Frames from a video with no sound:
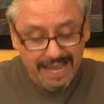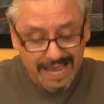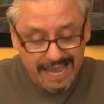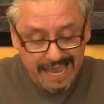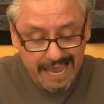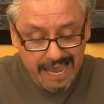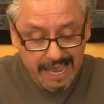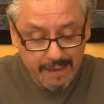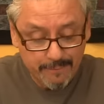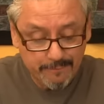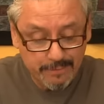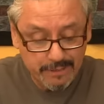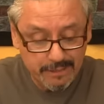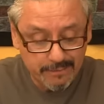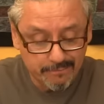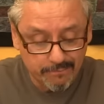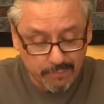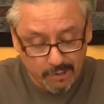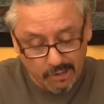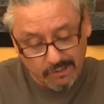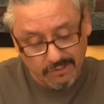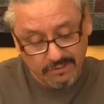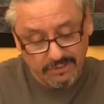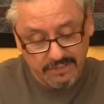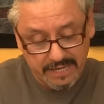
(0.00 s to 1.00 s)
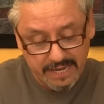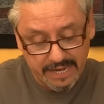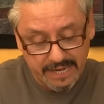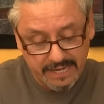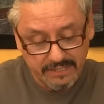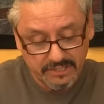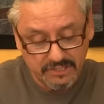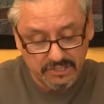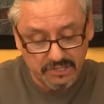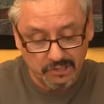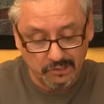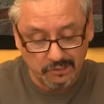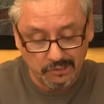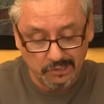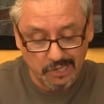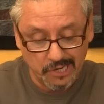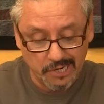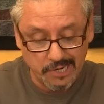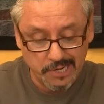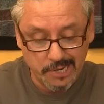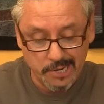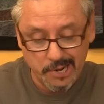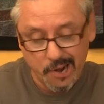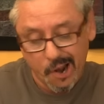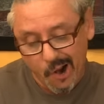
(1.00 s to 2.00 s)
Happy birthday to
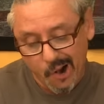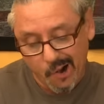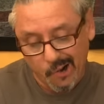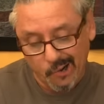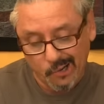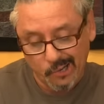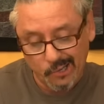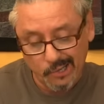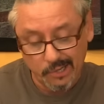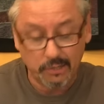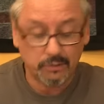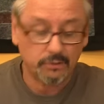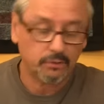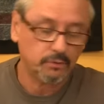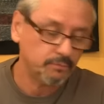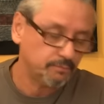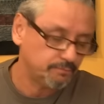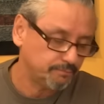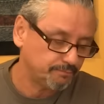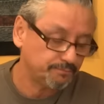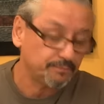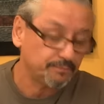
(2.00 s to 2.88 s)
Leonard. Oh.